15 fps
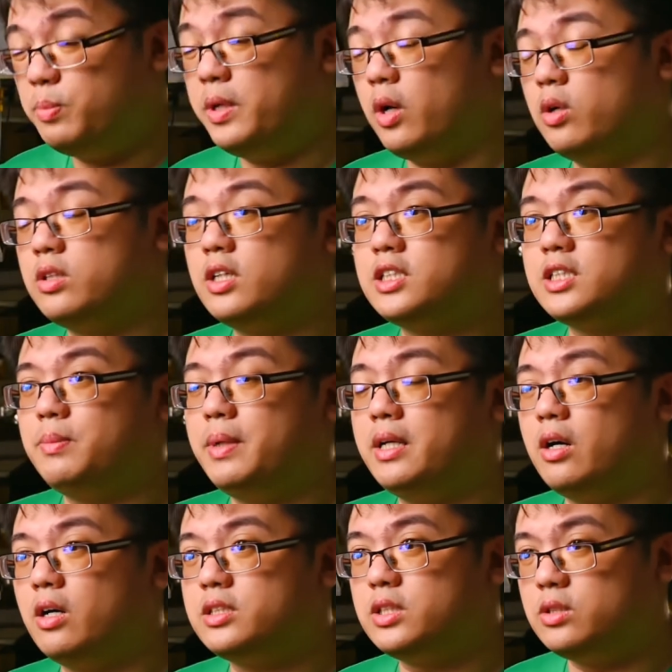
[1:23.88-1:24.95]
be honest,
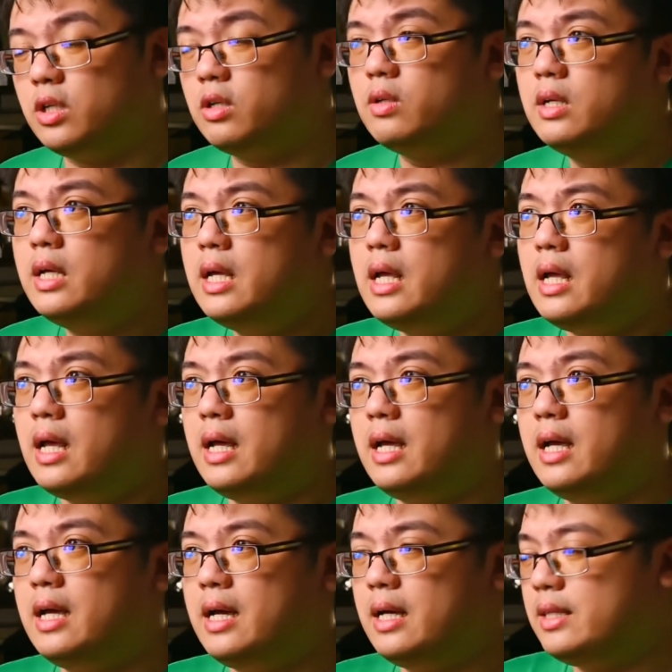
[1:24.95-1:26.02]
because
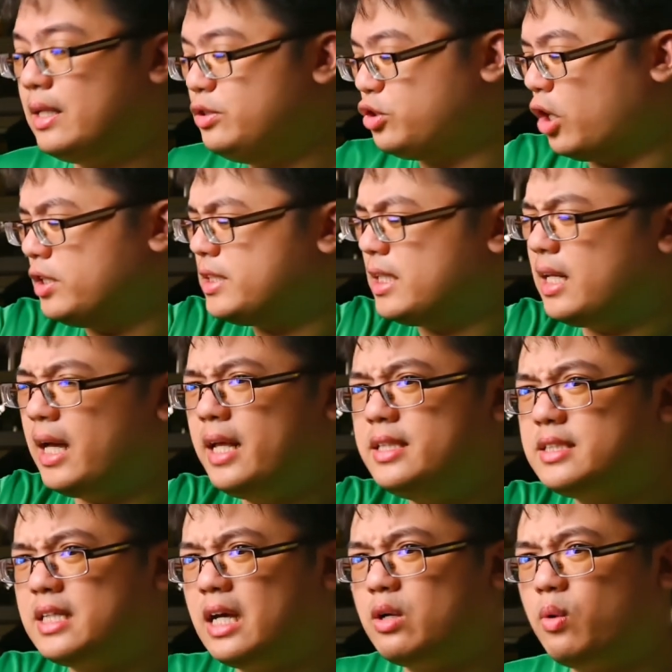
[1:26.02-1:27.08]
the joint
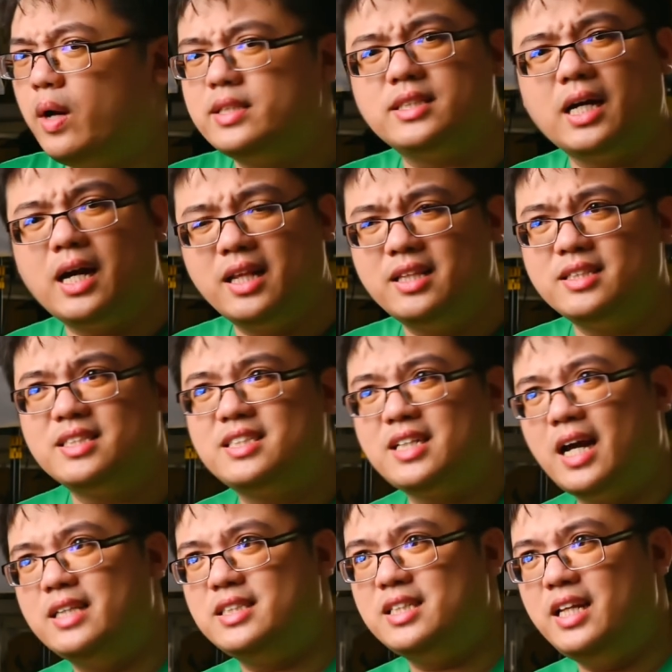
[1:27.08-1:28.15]
lines are quite
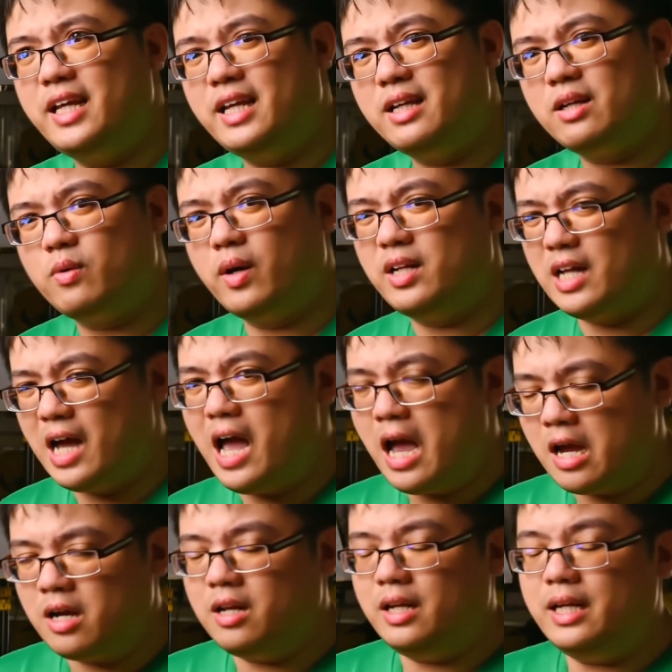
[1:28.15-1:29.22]
unsightly, quite
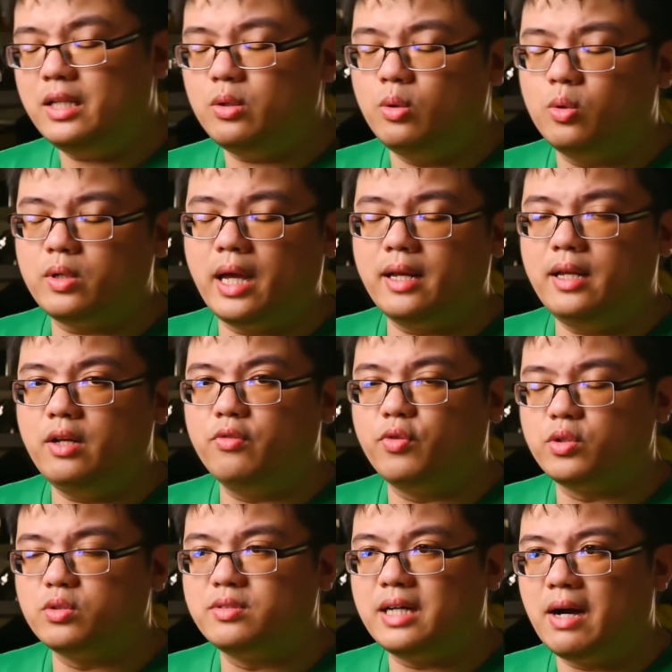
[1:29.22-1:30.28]
ugly to look at in
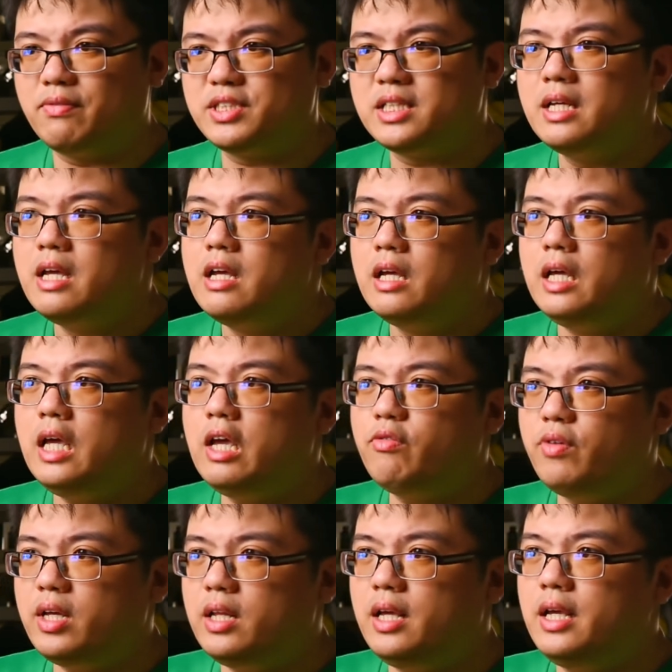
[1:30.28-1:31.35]
photographs. If
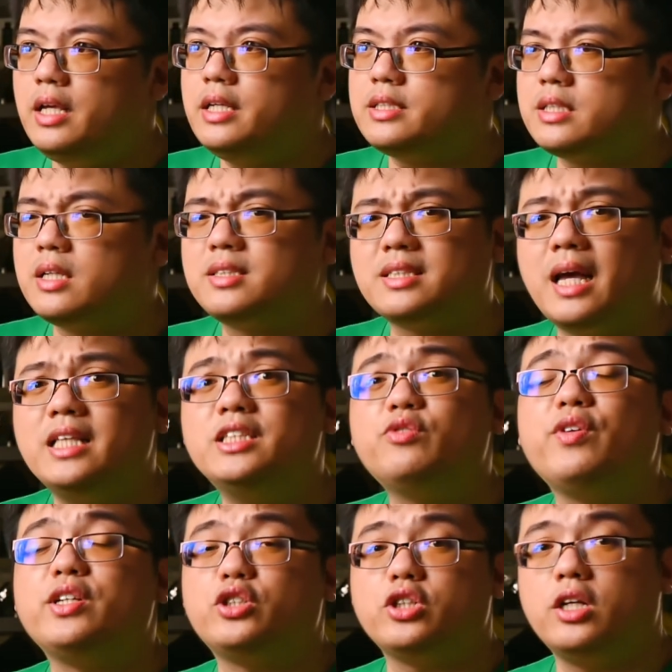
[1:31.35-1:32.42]
it is a science
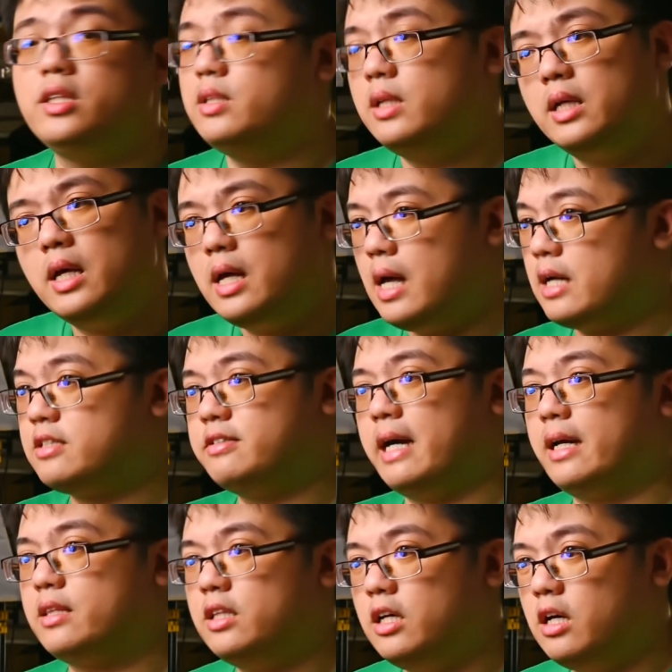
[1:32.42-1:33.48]
fiction
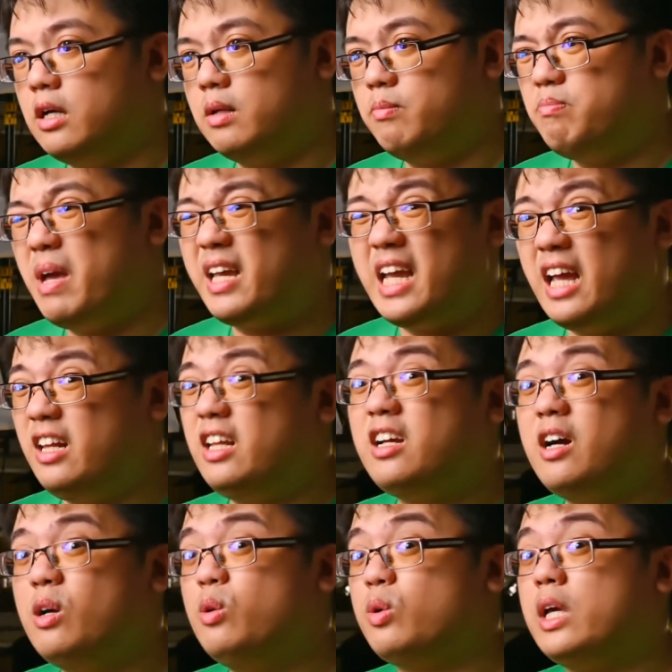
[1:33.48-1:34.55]
character,
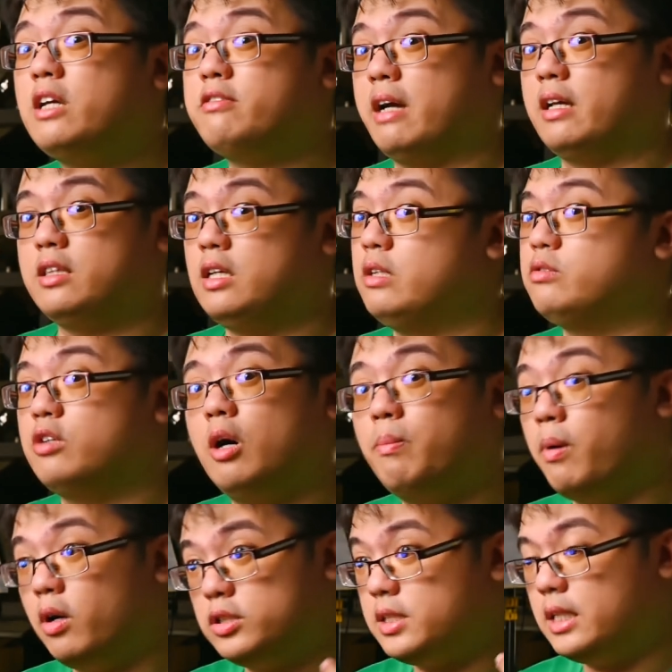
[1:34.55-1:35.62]
mechanical looking character,
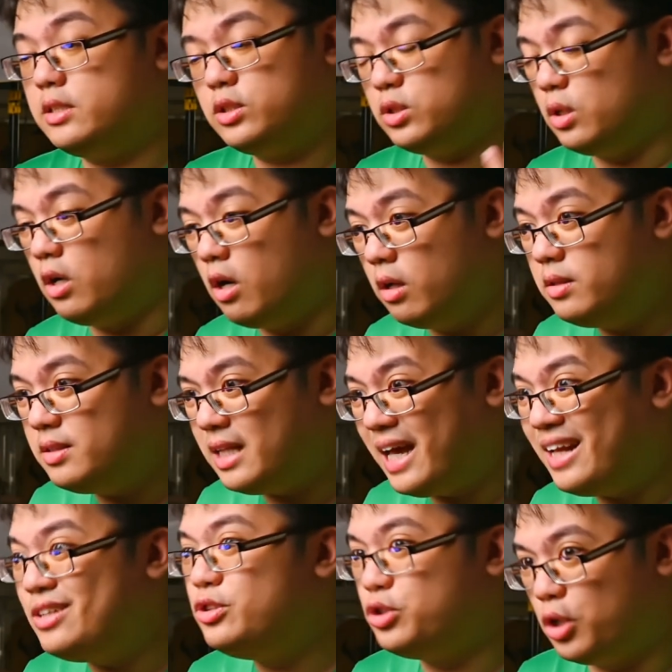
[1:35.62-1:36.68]
robots and so on,
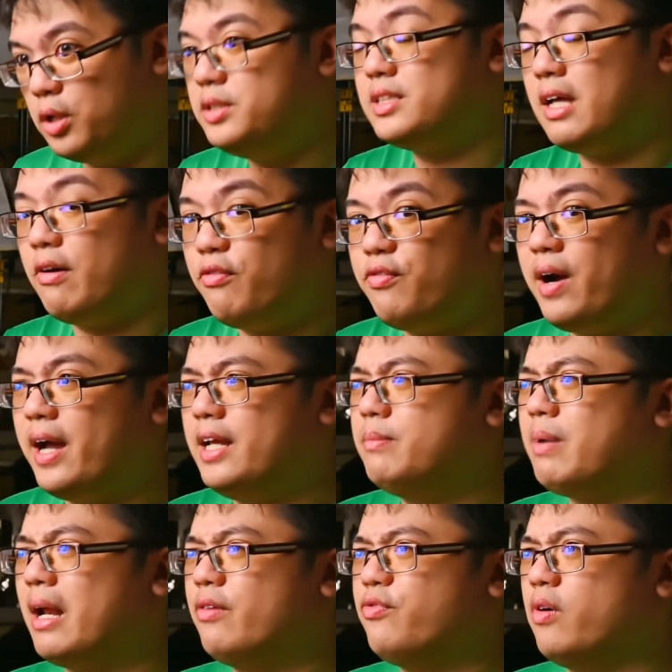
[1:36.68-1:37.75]
then joints are fine.
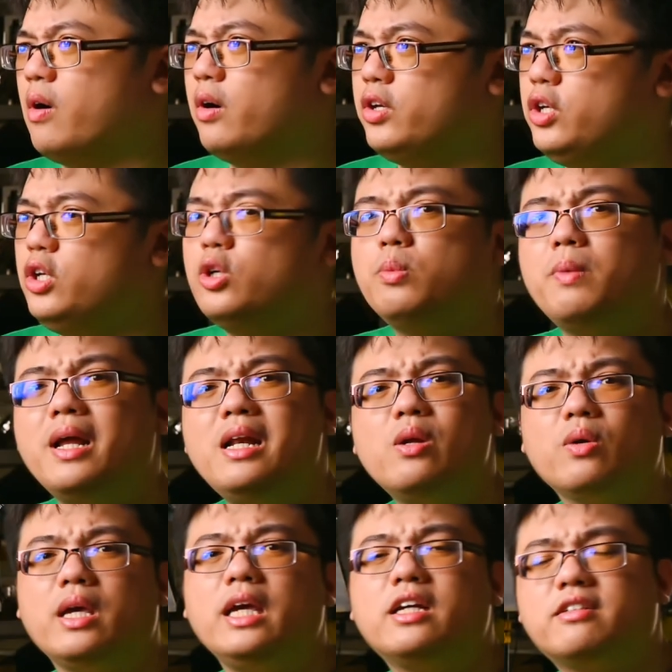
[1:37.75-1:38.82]
But for human
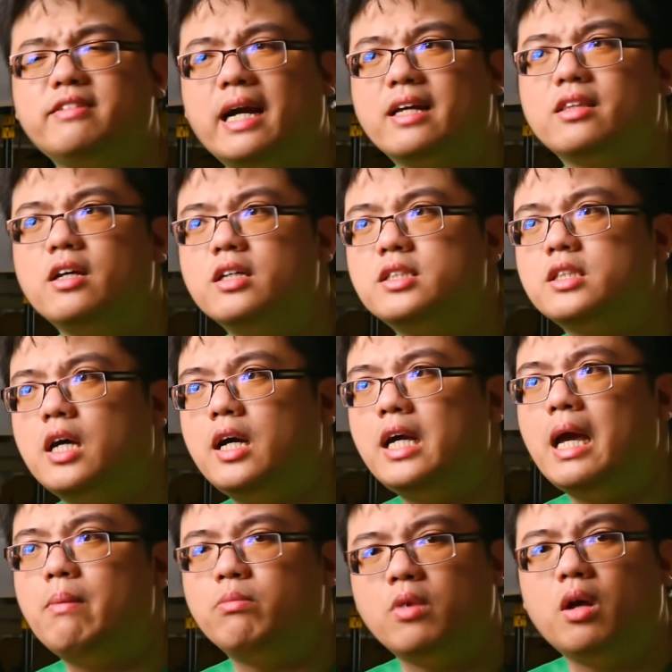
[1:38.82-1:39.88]
looking characters, I
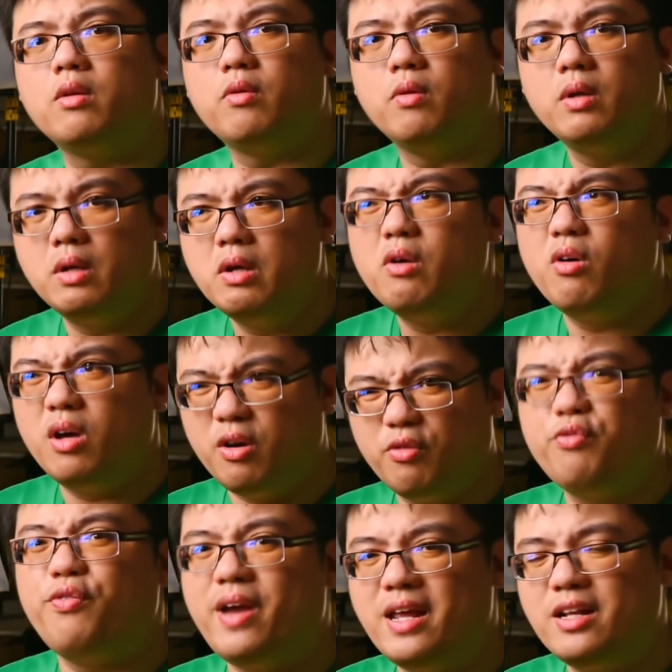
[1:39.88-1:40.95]
am not a
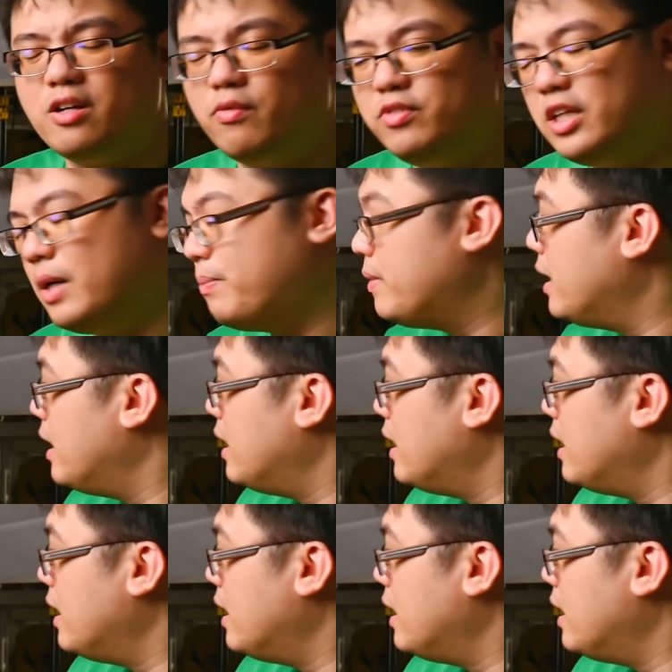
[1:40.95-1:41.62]
fan of them.